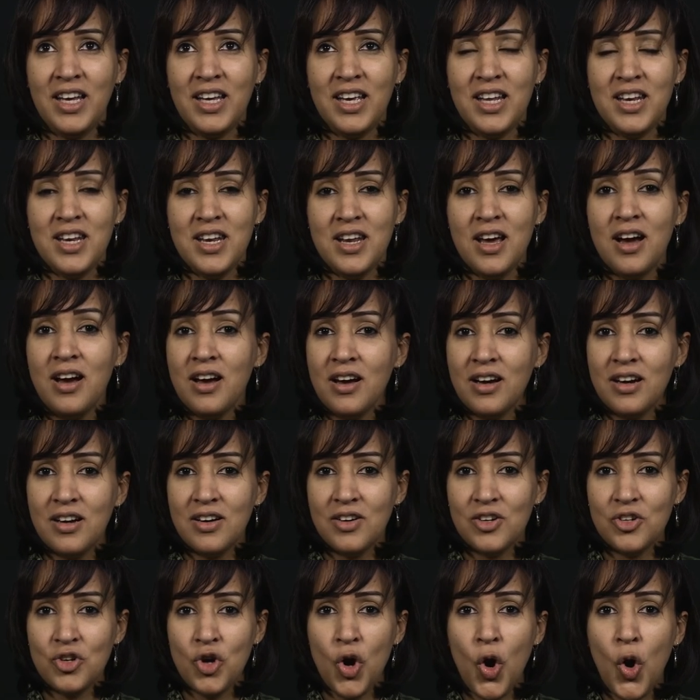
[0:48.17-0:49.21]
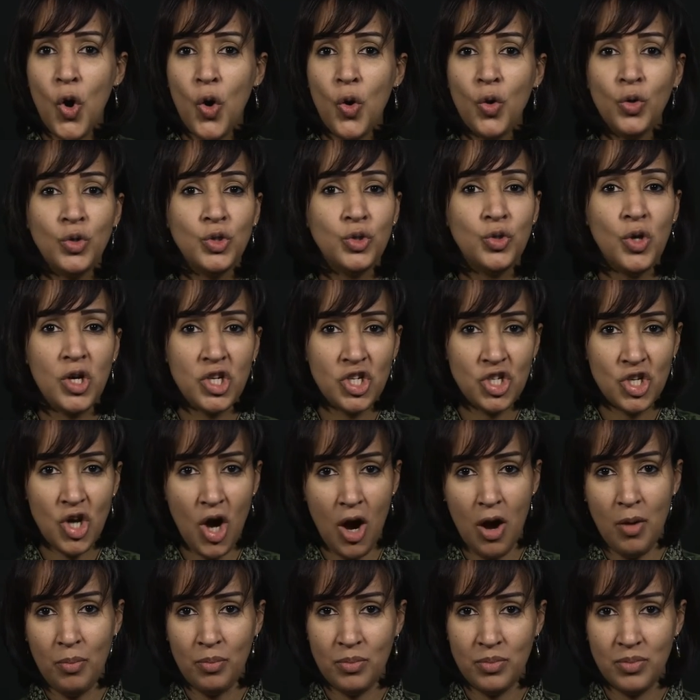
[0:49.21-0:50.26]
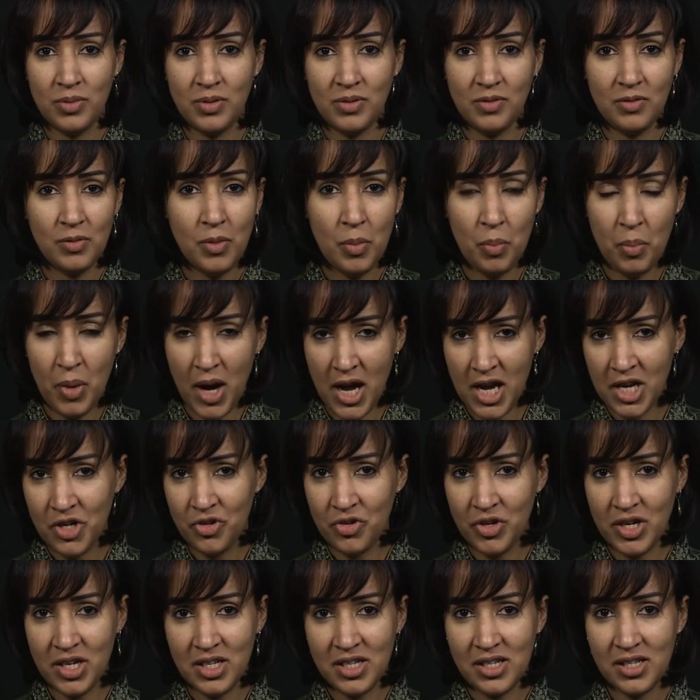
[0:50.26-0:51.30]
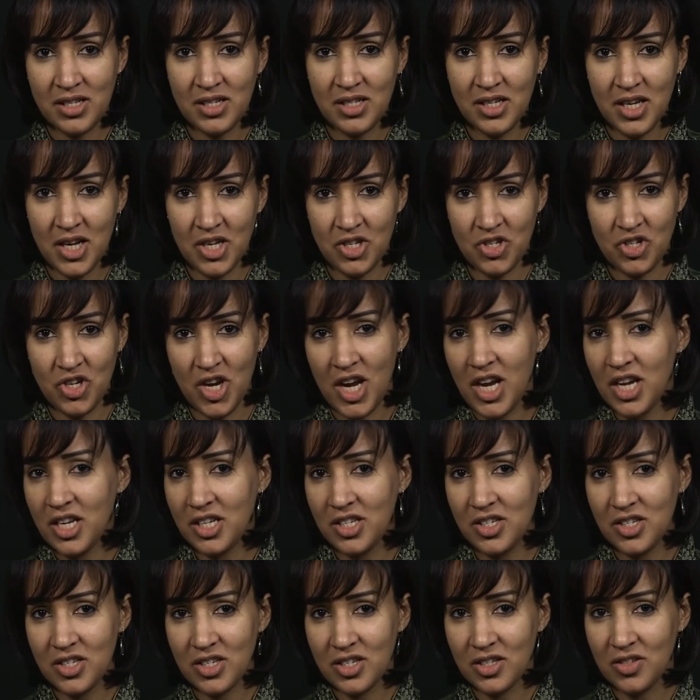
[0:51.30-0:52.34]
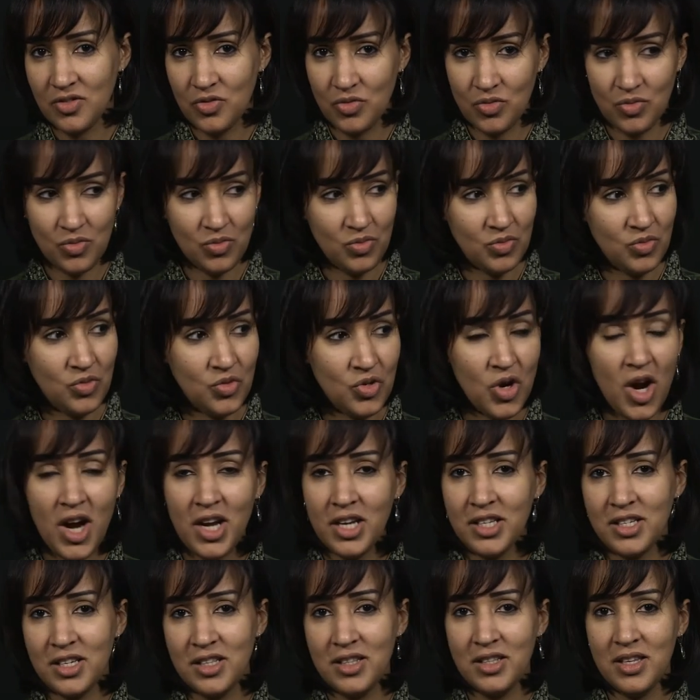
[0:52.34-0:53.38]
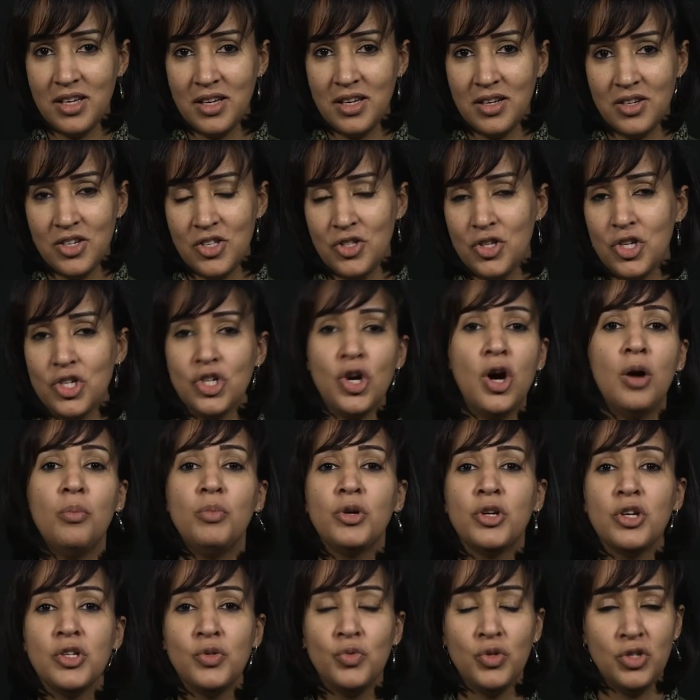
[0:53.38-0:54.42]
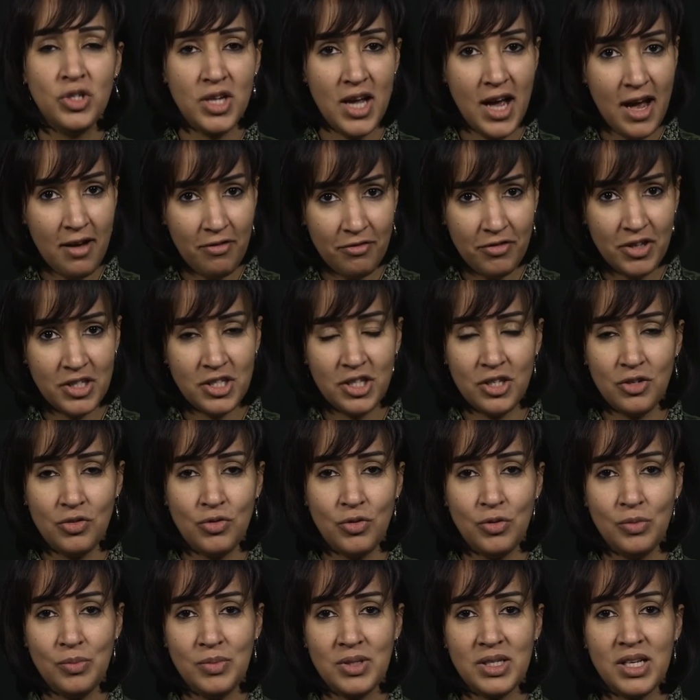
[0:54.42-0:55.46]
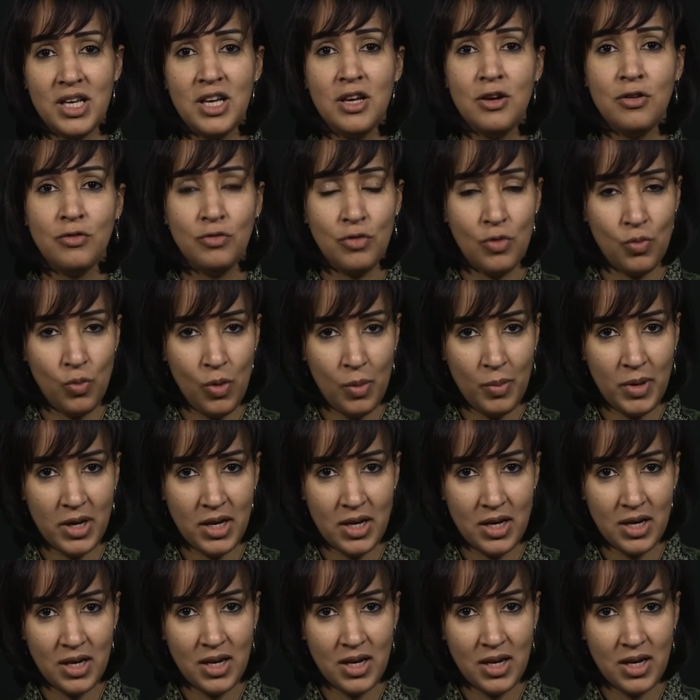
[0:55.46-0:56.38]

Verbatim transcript: cannot go to a shop, buy a dress and change, try it in the, in the shop because we don't have fitting rooms for women.